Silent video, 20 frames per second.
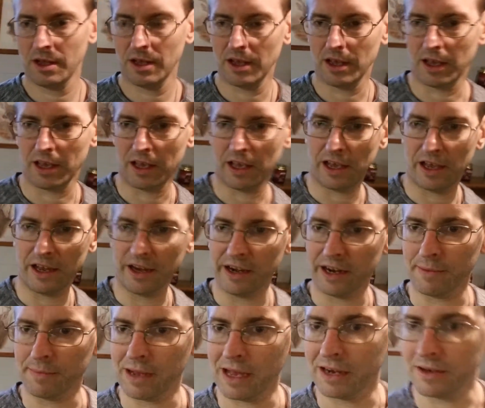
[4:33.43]
and
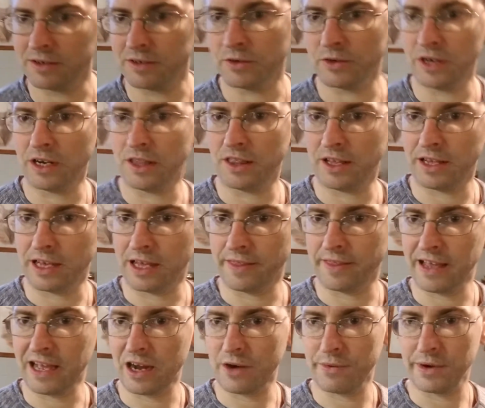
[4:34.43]
I'm not doing anything on
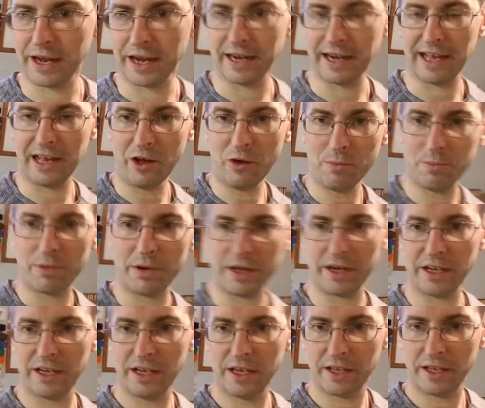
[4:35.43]
that right now,
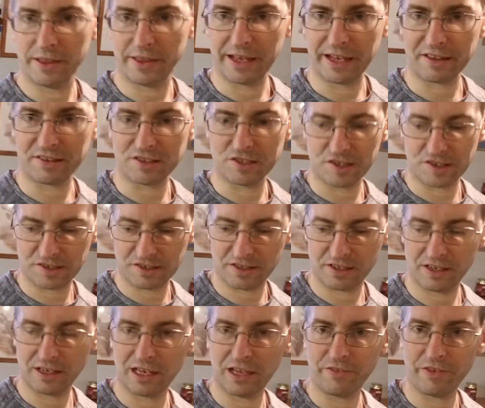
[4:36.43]
but that's just
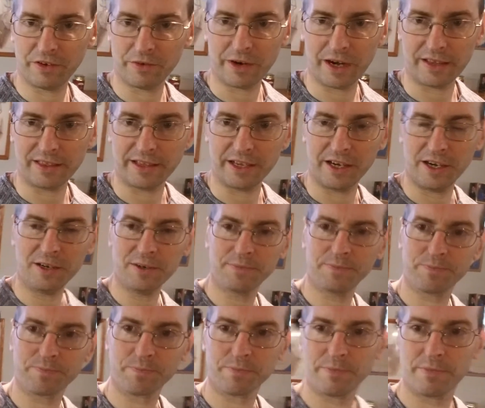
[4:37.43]
living right there.
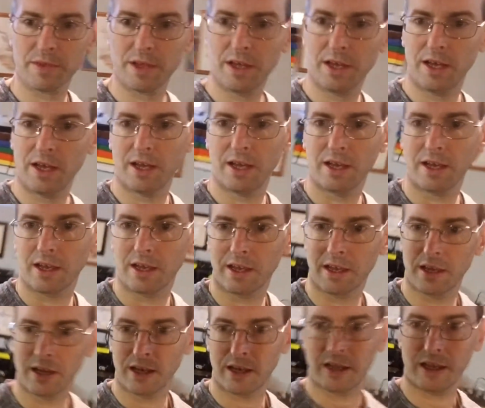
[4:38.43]

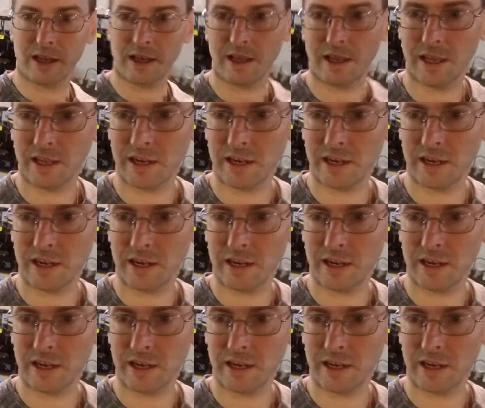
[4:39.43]
And